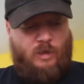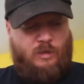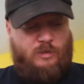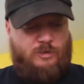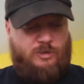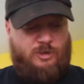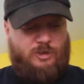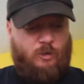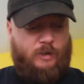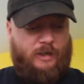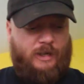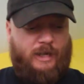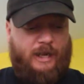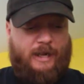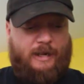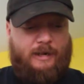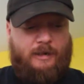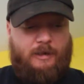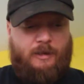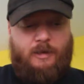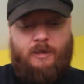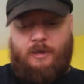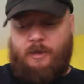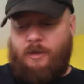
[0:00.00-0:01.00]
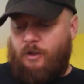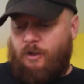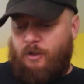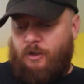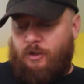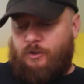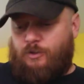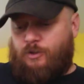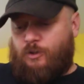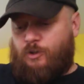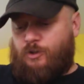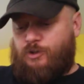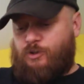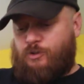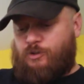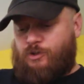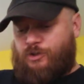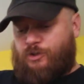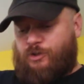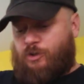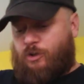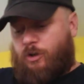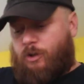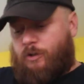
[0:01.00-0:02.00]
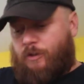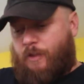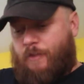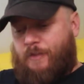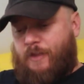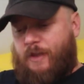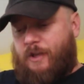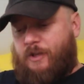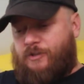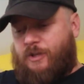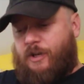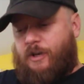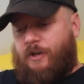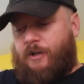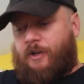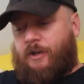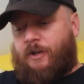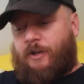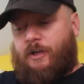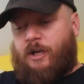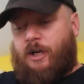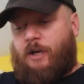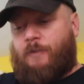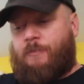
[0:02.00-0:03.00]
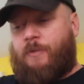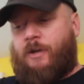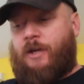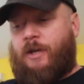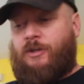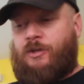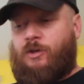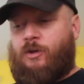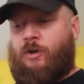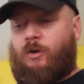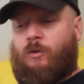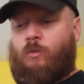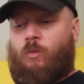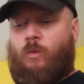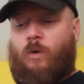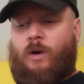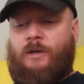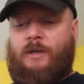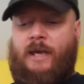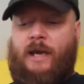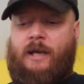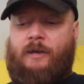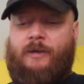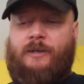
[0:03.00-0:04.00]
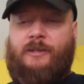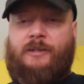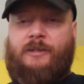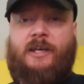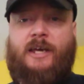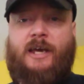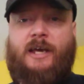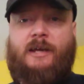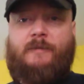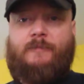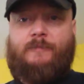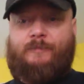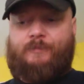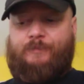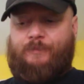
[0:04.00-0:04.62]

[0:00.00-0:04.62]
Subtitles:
So again, those are just all the things that are going to come in your 1 gallon kit.